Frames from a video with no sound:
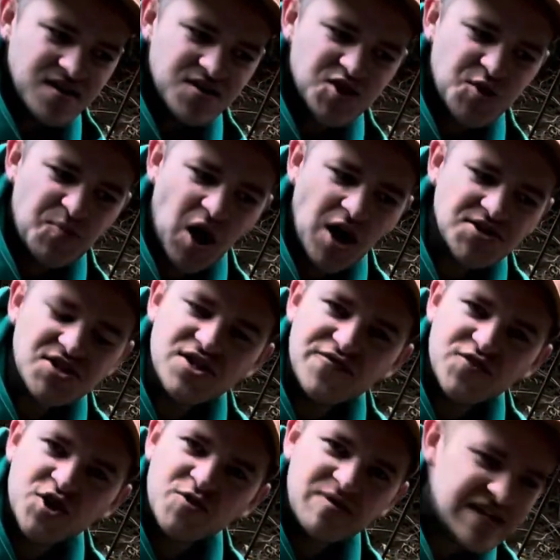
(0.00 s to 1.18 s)
the positive
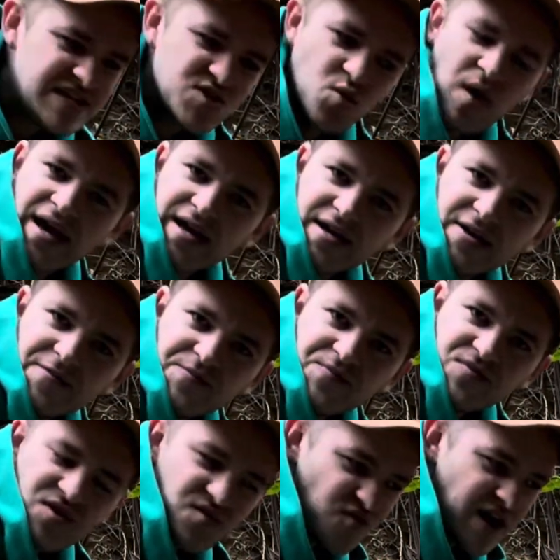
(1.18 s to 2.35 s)
could be either way,
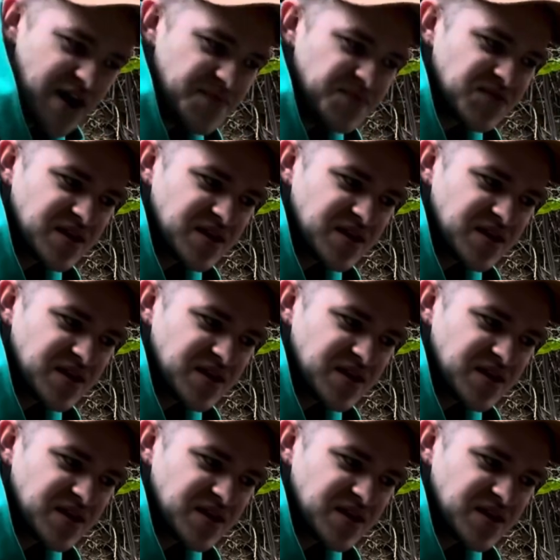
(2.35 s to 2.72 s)
right?